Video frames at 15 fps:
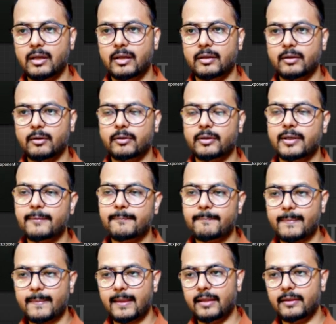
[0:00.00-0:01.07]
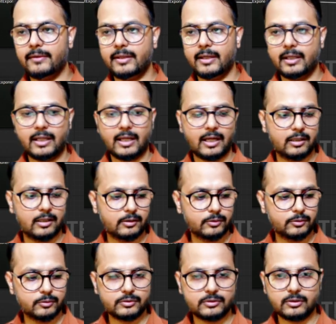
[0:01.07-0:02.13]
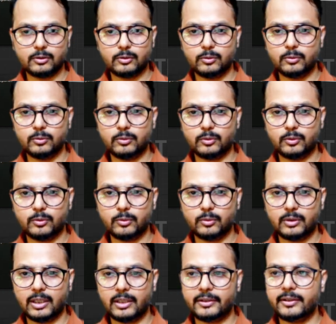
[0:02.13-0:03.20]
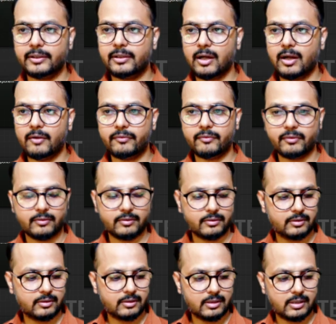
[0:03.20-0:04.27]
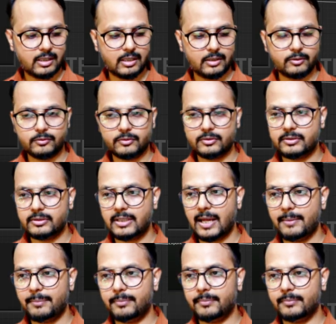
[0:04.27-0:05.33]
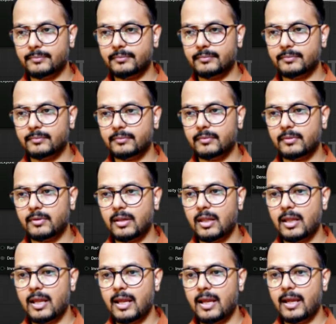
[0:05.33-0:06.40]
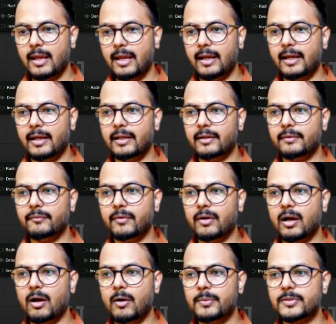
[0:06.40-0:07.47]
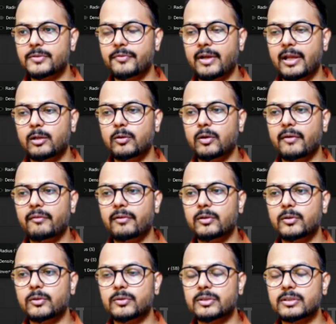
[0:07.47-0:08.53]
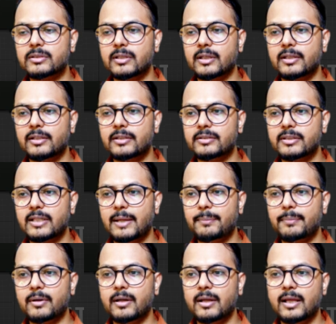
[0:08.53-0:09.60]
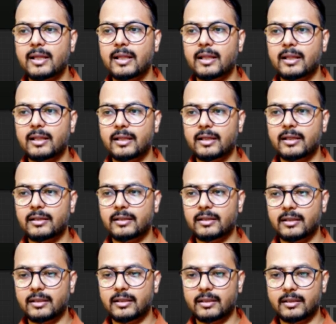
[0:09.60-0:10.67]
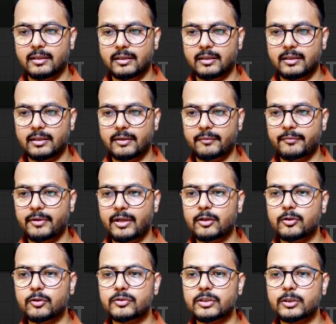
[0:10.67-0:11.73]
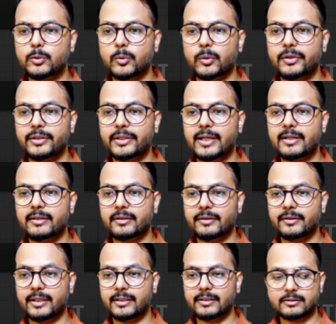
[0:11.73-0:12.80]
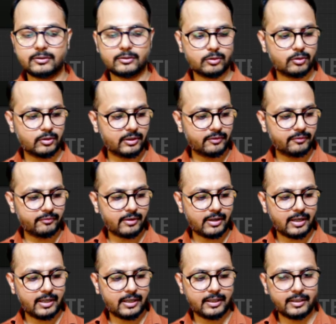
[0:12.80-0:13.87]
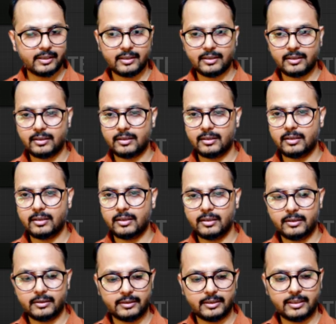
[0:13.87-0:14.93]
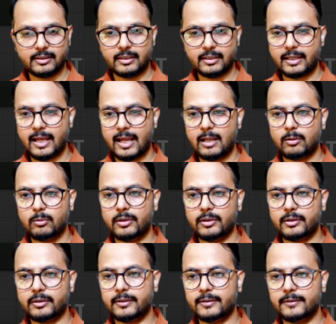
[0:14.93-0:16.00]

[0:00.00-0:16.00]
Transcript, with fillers: okay and then I'll use to to cut it half I'll use step. and how much value I will use in step? uh, we are using 28 rings so if I take calculator